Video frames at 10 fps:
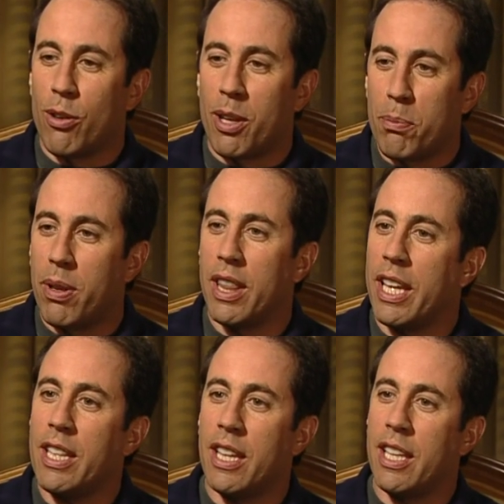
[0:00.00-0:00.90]

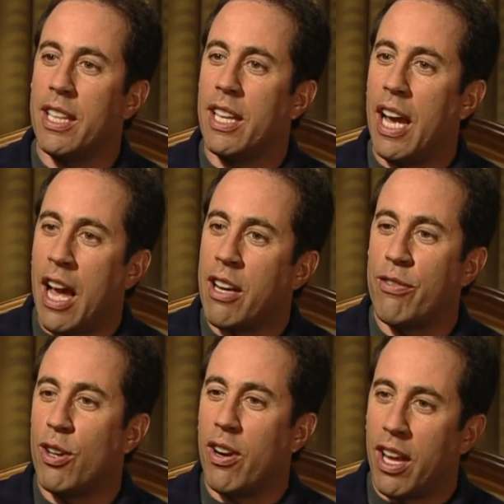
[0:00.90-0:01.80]
completely out
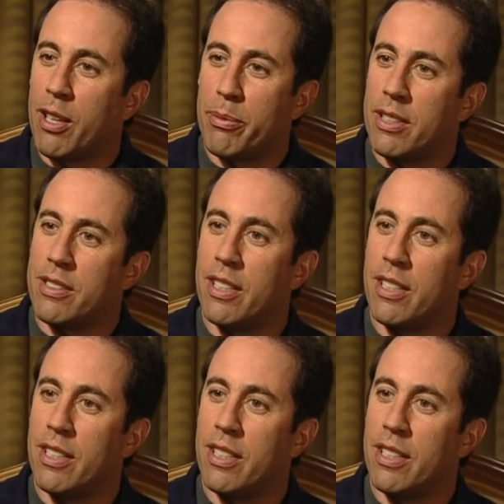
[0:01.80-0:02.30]
of your element